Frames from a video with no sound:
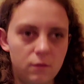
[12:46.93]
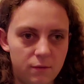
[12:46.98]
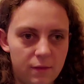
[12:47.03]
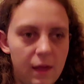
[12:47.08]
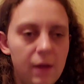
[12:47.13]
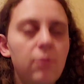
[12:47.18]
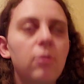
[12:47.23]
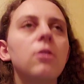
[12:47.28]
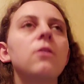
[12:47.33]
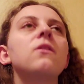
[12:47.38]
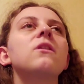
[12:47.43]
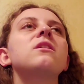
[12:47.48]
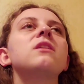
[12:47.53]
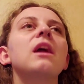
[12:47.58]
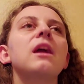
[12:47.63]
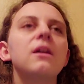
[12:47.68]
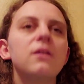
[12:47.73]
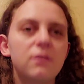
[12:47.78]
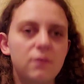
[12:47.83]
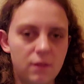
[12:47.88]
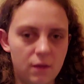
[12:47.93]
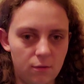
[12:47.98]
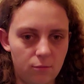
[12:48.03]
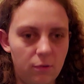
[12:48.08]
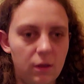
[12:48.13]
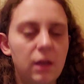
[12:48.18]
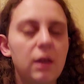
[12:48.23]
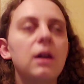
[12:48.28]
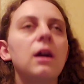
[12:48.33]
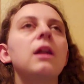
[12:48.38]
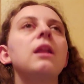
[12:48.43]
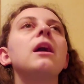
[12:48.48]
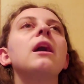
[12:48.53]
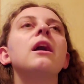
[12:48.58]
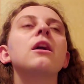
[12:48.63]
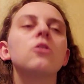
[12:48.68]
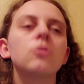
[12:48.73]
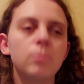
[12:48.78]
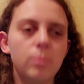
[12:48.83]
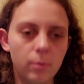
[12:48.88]
they were the days that we kind of
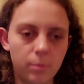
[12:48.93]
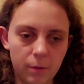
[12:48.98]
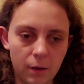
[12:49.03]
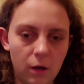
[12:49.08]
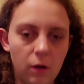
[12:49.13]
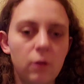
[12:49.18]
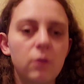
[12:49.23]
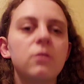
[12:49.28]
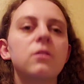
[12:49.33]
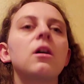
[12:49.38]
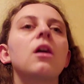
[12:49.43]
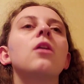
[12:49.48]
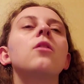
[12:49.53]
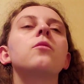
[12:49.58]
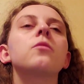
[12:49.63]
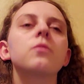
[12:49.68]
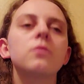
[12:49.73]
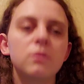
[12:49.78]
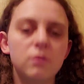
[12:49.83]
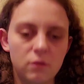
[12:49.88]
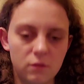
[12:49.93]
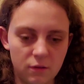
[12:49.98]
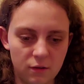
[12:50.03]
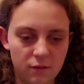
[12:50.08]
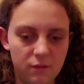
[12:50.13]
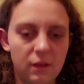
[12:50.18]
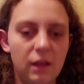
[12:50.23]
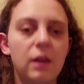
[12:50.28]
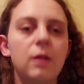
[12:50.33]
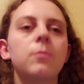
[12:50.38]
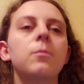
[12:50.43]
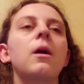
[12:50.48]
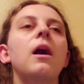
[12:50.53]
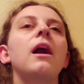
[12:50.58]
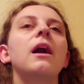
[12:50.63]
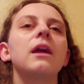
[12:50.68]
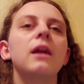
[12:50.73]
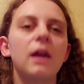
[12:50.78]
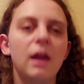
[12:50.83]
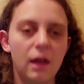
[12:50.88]
had to prepare ourselves to say
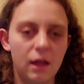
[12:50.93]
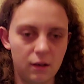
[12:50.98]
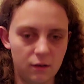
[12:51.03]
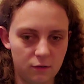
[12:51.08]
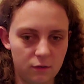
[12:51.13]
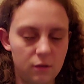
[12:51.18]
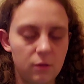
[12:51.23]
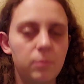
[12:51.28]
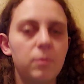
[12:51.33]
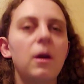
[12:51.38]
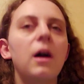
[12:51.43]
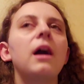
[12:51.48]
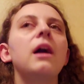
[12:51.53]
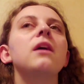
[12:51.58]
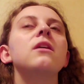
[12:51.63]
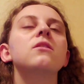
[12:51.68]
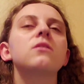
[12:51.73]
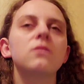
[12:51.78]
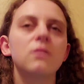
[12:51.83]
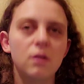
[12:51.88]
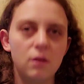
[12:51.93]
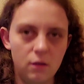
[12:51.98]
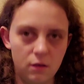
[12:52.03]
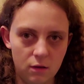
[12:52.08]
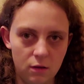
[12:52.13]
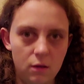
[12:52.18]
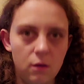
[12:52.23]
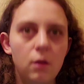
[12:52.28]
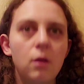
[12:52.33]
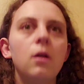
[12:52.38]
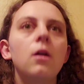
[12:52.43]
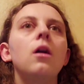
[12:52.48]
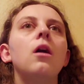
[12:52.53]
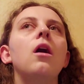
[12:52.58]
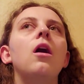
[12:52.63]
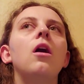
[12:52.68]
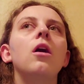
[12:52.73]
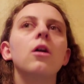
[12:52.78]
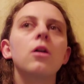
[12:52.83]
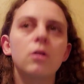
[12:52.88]
goodbye, and goodbyes
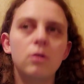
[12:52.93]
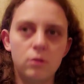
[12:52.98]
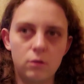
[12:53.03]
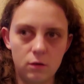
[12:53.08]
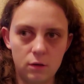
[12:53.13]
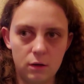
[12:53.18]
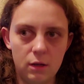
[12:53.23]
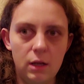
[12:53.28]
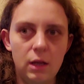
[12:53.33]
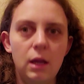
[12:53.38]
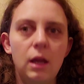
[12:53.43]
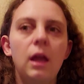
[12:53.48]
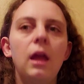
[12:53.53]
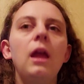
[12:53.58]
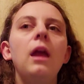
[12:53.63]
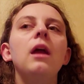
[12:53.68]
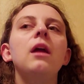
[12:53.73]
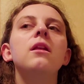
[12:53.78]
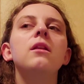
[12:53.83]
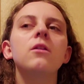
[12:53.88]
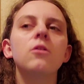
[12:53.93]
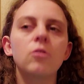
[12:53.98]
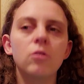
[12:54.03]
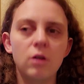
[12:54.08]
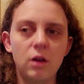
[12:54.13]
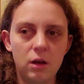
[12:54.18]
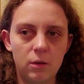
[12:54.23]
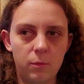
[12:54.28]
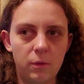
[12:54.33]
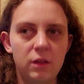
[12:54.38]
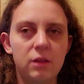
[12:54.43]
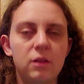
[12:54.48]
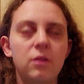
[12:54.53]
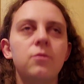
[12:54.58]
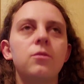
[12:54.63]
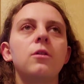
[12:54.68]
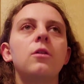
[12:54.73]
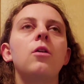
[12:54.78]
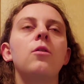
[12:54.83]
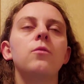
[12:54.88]
are incredibly
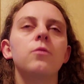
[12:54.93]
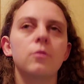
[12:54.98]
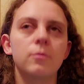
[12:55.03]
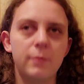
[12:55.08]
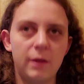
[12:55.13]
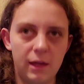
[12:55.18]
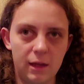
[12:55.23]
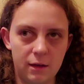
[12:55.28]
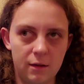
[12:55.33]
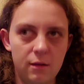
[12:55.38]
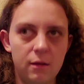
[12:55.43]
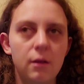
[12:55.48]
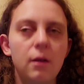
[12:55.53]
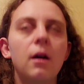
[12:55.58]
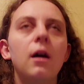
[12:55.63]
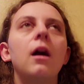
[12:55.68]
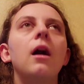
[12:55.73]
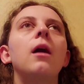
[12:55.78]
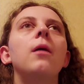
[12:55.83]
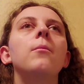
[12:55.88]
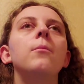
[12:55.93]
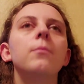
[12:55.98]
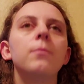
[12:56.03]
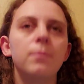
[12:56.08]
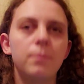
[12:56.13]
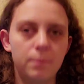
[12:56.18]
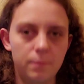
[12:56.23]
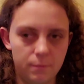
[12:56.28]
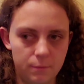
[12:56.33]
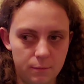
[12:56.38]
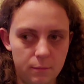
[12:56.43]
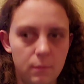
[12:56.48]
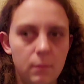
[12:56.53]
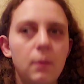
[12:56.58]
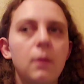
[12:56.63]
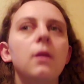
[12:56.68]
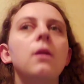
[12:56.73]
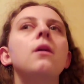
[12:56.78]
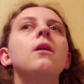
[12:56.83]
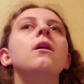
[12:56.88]
difficult for me.
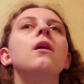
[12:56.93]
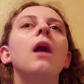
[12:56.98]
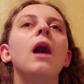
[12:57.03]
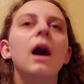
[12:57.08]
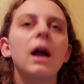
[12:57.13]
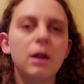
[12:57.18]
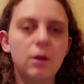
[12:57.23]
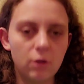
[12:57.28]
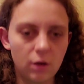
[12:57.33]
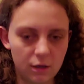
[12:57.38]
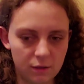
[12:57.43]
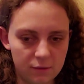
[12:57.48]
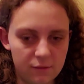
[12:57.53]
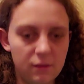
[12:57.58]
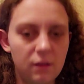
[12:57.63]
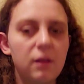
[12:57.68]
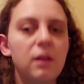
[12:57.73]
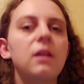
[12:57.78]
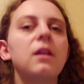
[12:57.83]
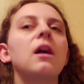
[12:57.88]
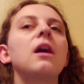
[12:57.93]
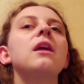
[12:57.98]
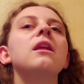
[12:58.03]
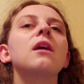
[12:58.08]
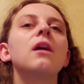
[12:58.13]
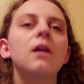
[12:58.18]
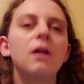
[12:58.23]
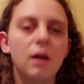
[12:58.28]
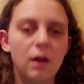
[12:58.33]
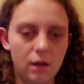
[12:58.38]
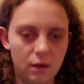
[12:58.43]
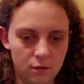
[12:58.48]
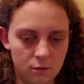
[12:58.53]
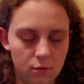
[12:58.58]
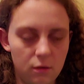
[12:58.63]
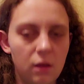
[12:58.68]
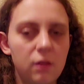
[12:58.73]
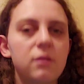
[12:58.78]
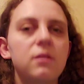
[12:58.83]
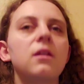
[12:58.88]
I cried Sunday night,
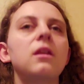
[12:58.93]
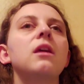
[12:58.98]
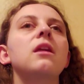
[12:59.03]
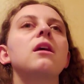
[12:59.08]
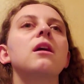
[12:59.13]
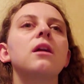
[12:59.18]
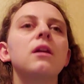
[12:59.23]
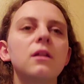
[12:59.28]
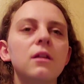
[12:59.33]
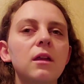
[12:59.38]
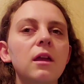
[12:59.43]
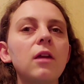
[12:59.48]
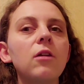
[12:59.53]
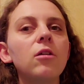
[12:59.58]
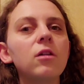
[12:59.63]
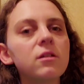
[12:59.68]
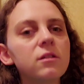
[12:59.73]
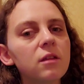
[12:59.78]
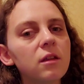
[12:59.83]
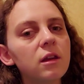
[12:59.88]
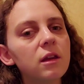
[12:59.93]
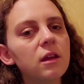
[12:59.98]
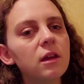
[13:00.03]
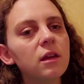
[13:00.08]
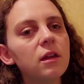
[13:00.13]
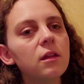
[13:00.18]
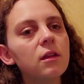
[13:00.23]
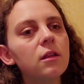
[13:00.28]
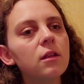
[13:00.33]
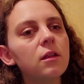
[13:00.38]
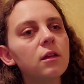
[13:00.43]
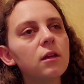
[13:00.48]
or not Sunday night. Did I cry Sunday night?